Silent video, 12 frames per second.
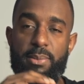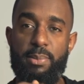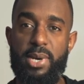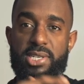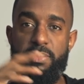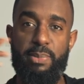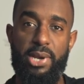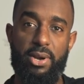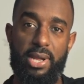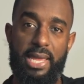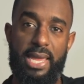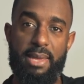a much
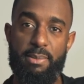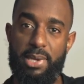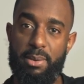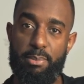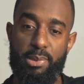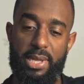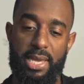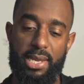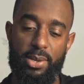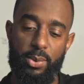bigger game being played,